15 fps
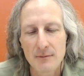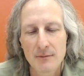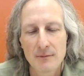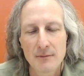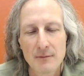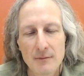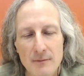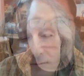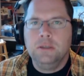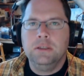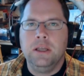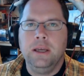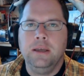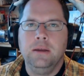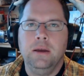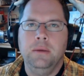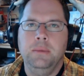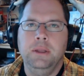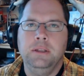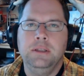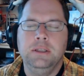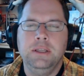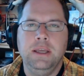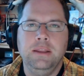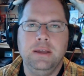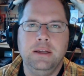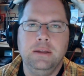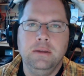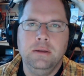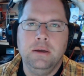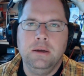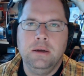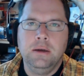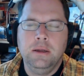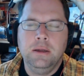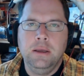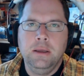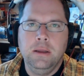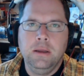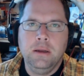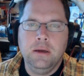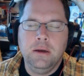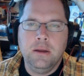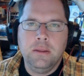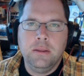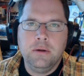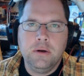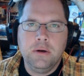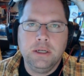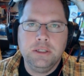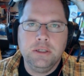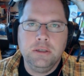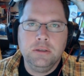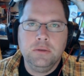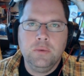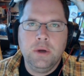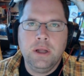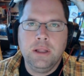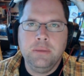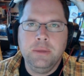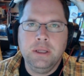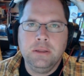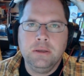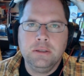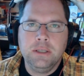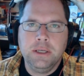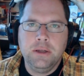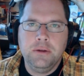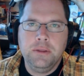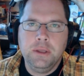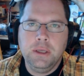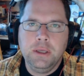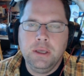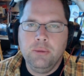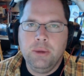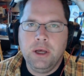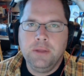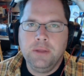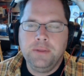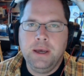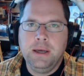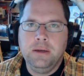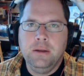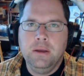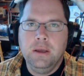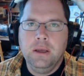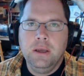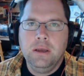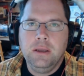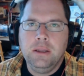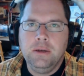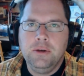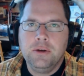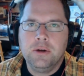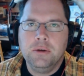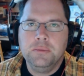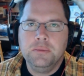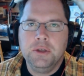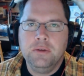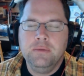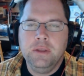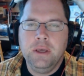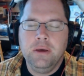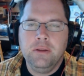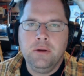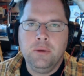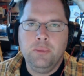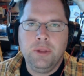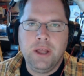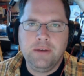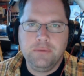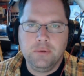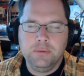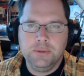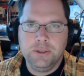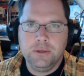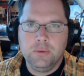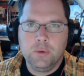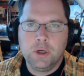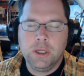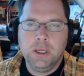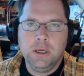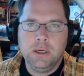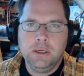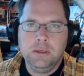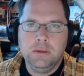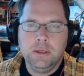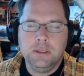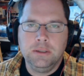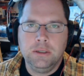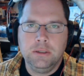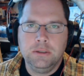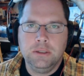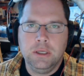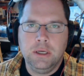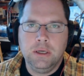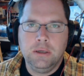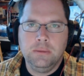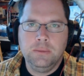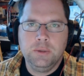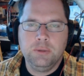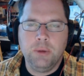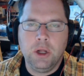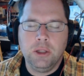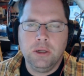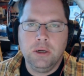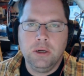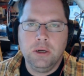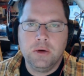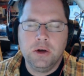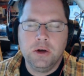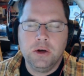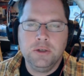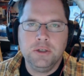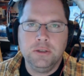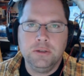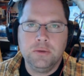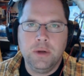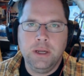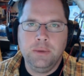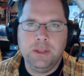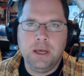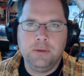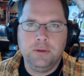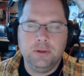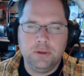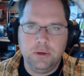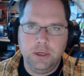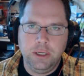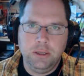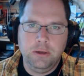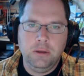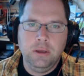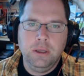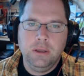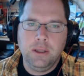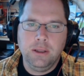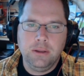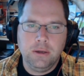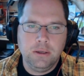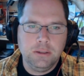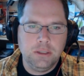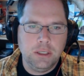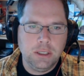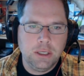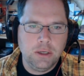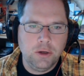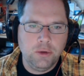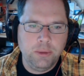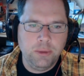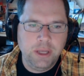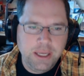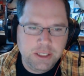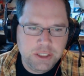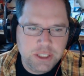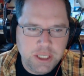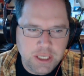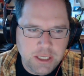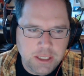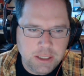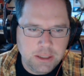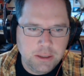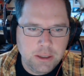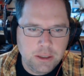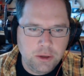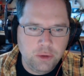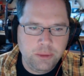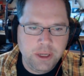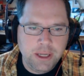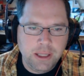Yeah, and it looks like I mean to take that uh, uh in another direction as well. I mean, it looks like you're thinking about that in terms of the other platforms you're working on, because there's uh, smaller versions, right, without the screen. I think there's a mm-hmm. uh, Kinoma HD and Kinoma